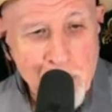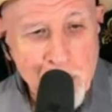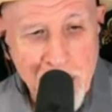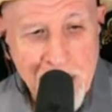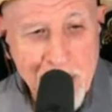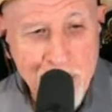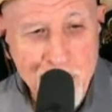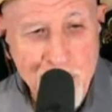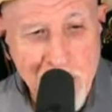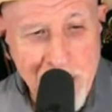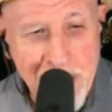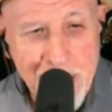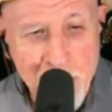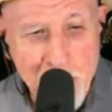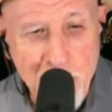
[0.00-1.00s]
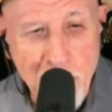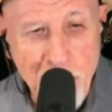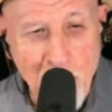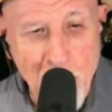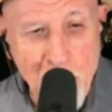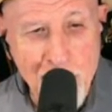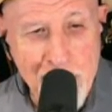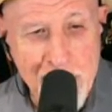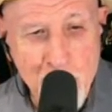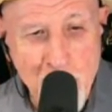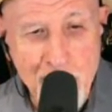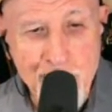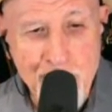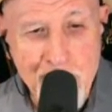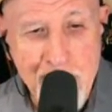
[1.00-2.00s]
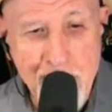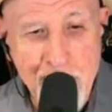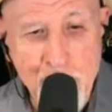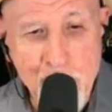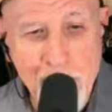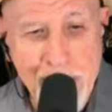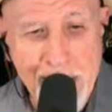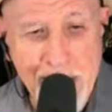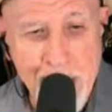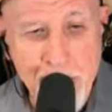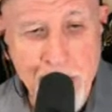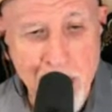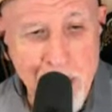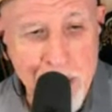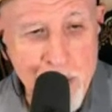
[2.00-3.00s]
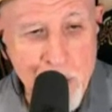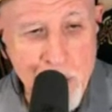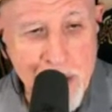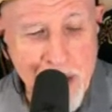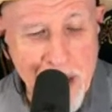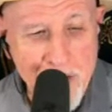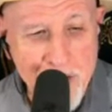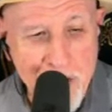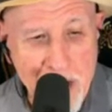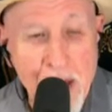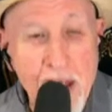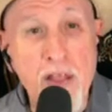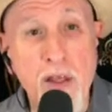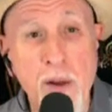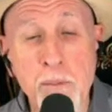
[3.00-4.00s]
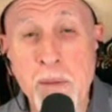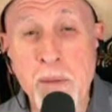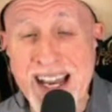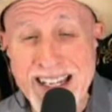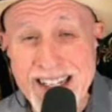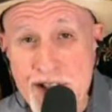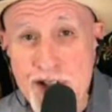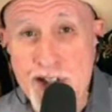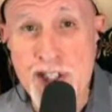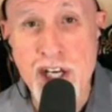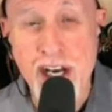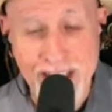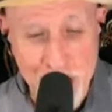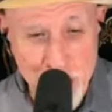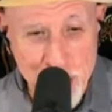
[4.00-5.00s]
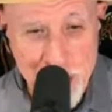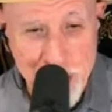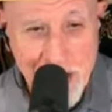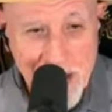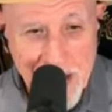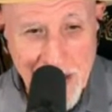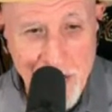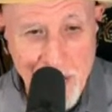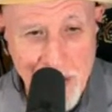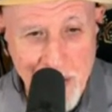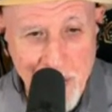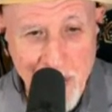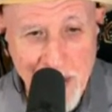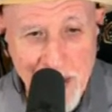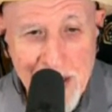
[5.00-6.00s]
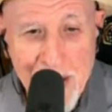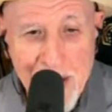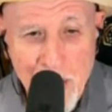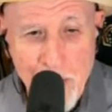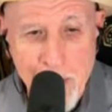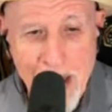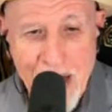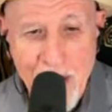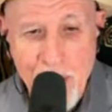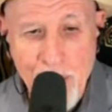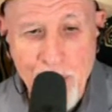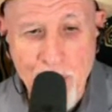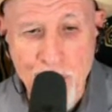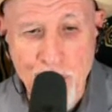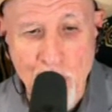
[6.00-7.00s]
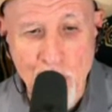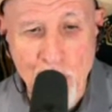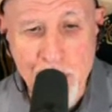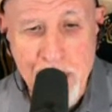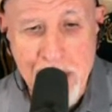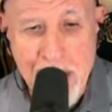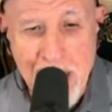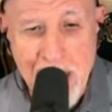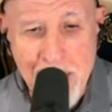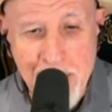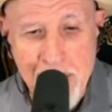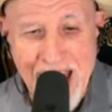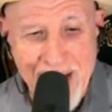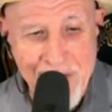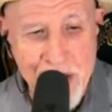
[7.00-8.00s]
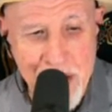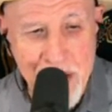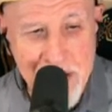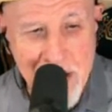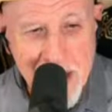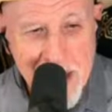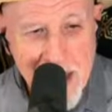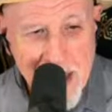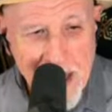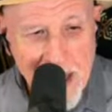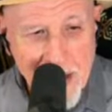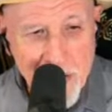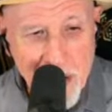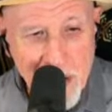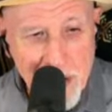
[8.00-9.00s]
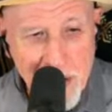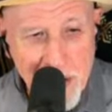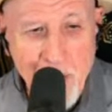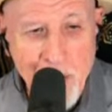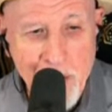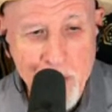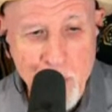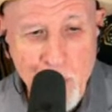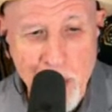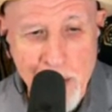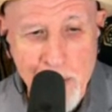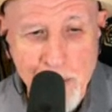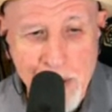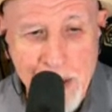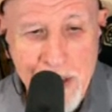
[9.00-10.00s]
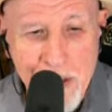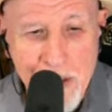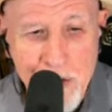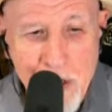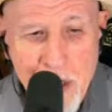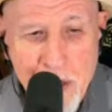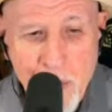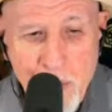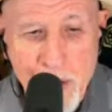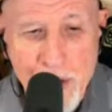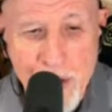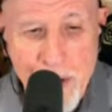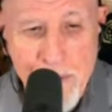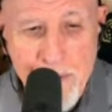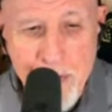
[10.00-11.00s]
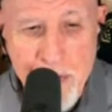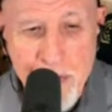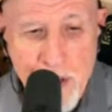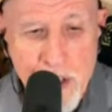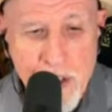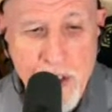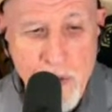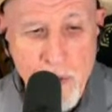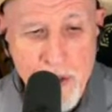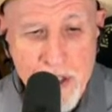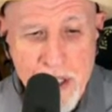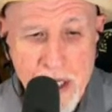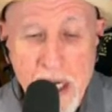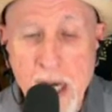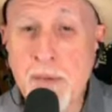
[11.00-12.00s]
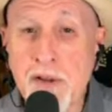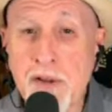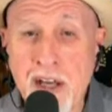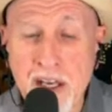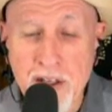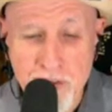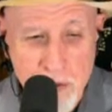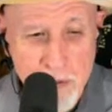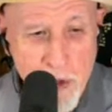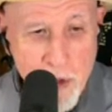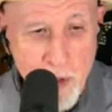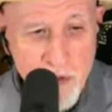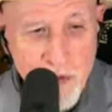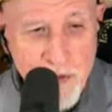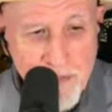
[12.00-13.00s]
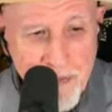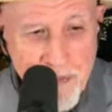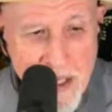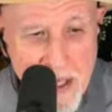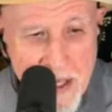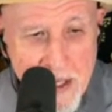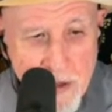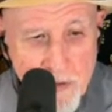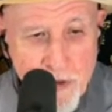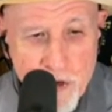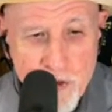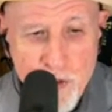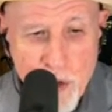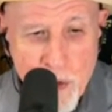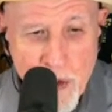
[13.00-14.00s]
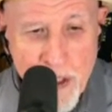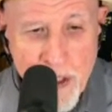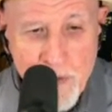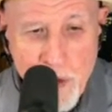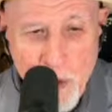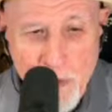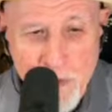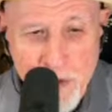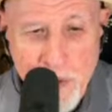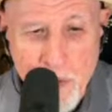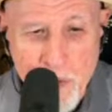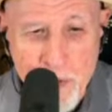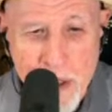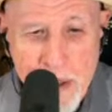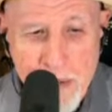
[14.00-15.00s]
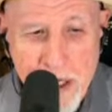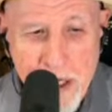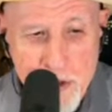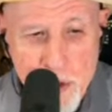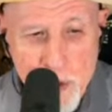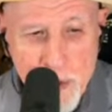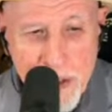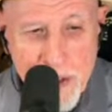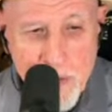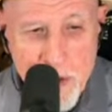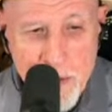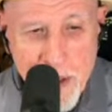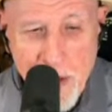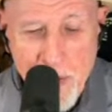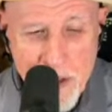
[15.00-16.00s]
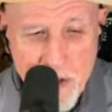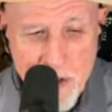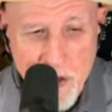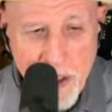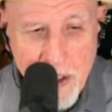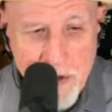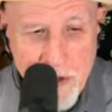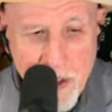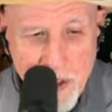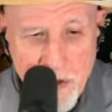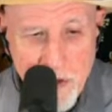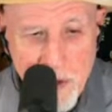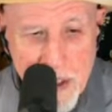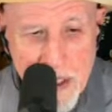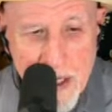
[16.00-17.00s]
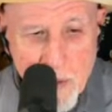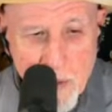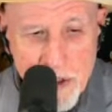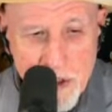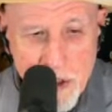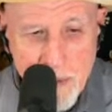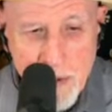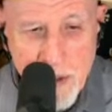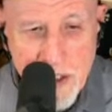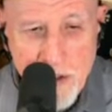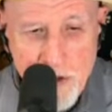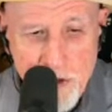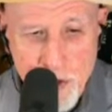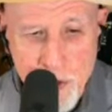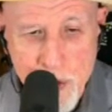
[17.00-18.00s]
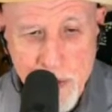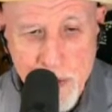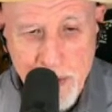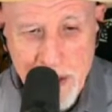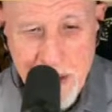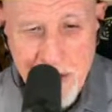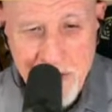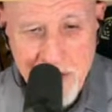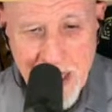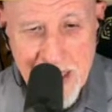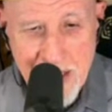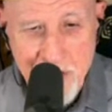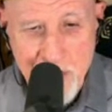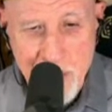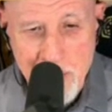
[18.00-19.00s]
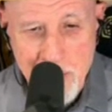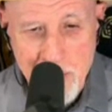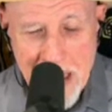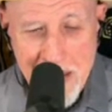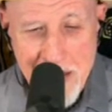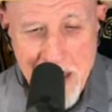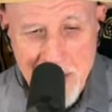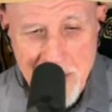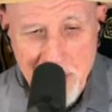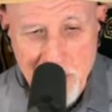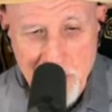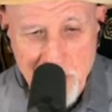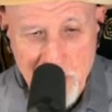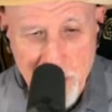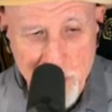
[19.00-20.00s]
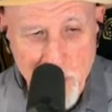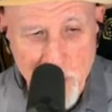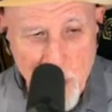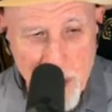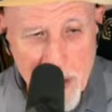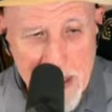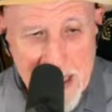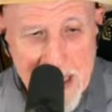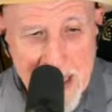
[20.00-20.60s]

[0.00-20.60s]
Bricusse later recalled that once he and Newley hit upon utilizing the Midas touch in the lyric, the pattern of the song became evident, and the lyrics were completed within a couple days at most. The first recording of Goldfinger was made by Newley, with Barry as the conductor, which completed 2 completed takes in May 1964.